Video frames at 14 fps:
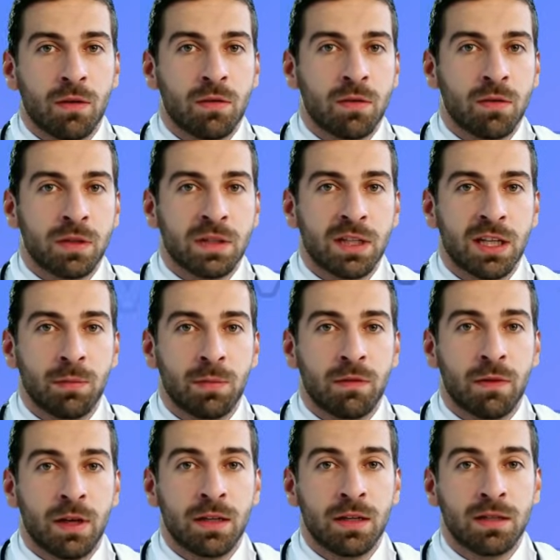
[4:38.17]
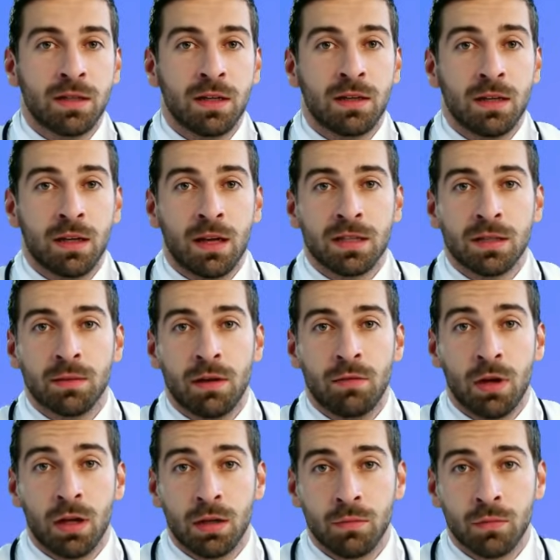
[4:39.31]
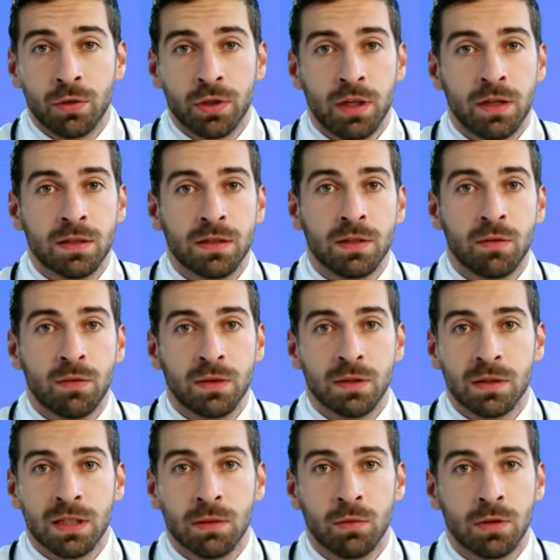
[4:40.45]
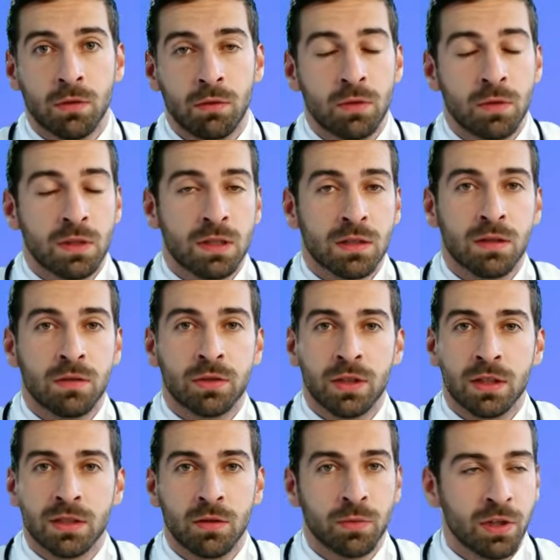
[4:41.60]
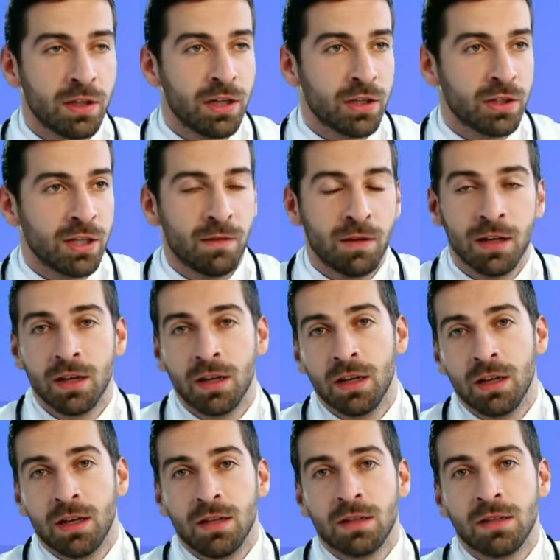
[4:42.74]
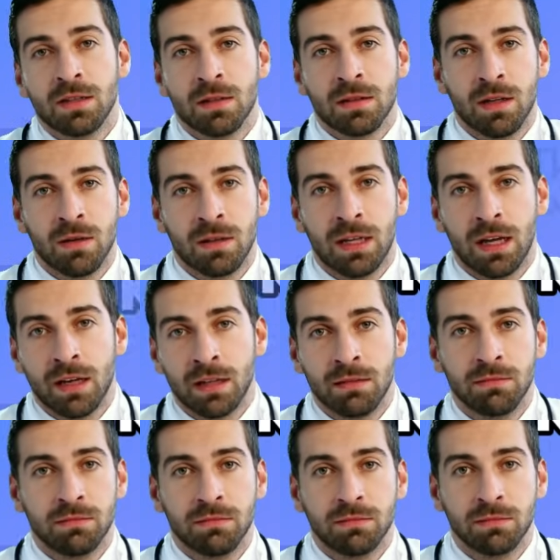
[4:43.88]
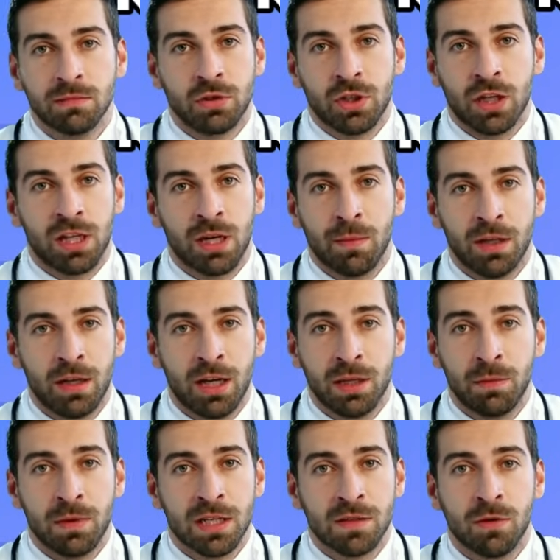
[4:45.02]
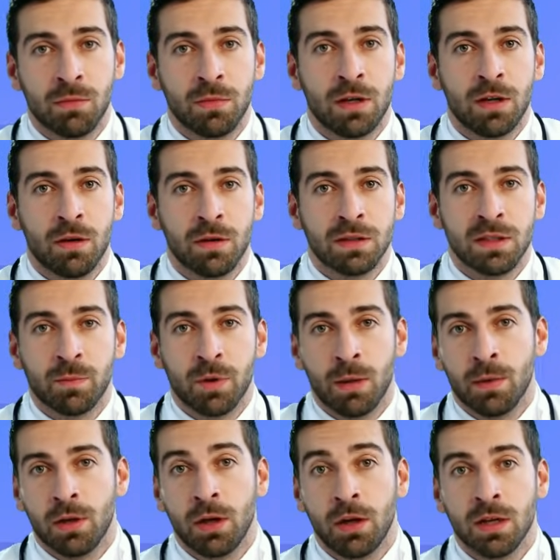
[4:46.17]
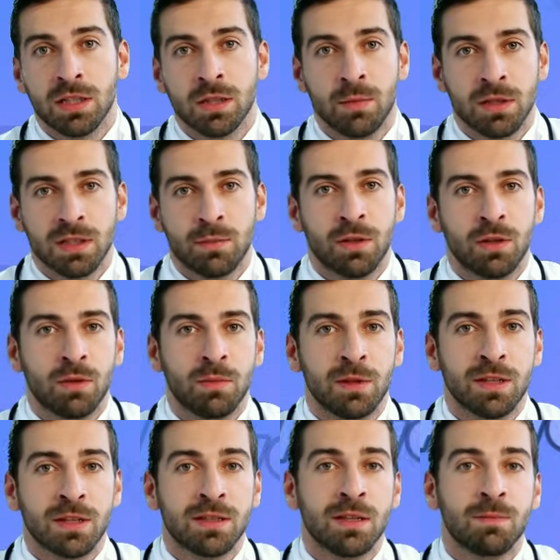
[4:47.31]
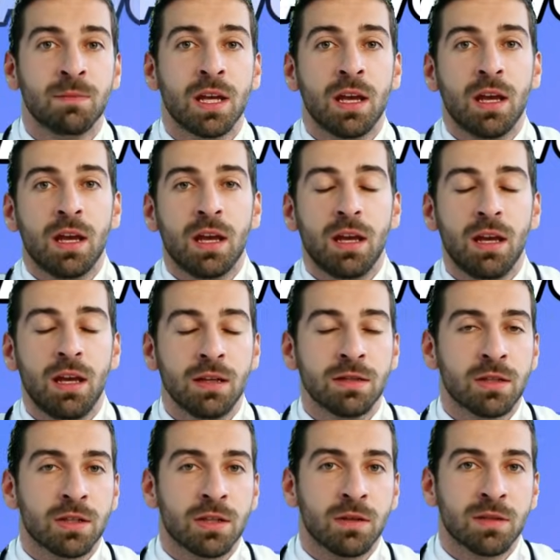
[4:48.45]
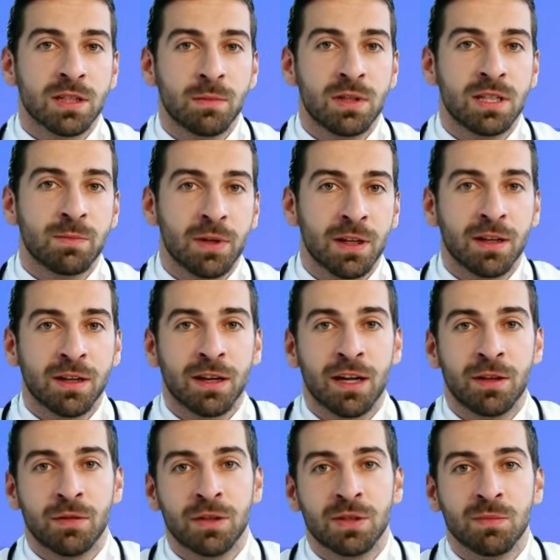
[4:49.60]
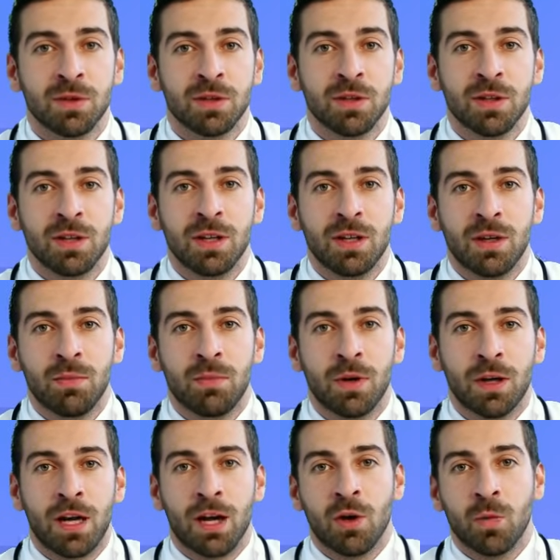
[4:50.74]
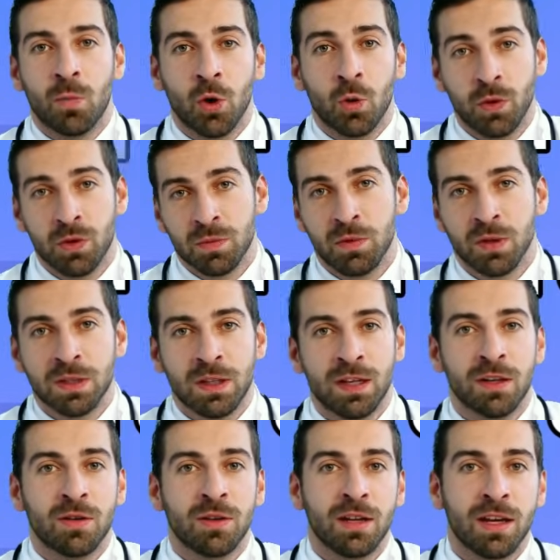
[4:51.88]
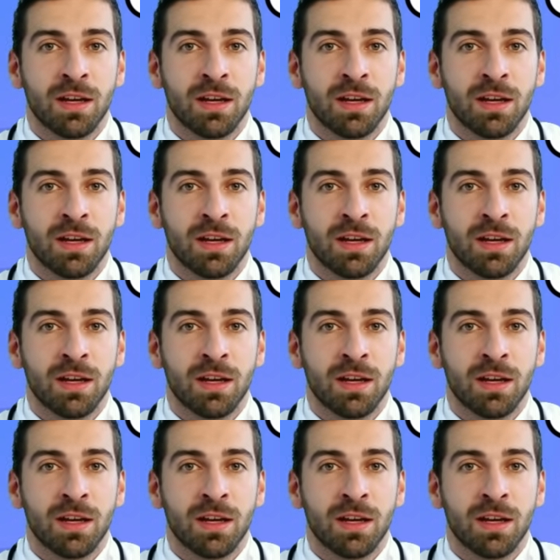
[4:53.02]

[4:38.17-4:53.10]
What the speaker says: up each morning and feeling unsure on your feet, needing to steady yourself before you even take a step. Maybe you've noticed your legs don't always listen, or you feel a strange buzzing or burning in your feet.